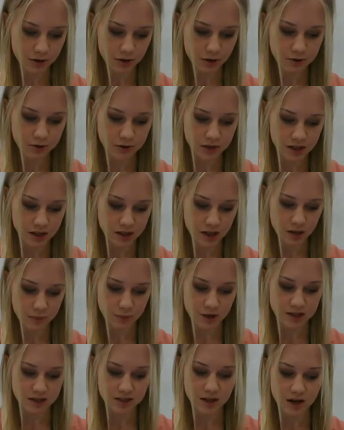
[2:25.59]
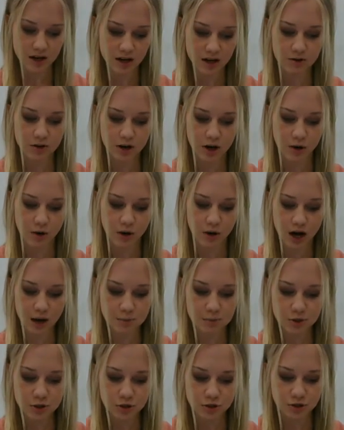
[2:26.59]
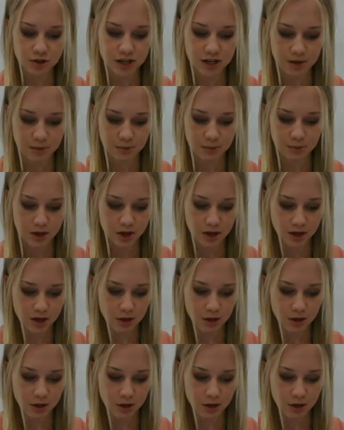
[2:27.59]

only they must never go upstream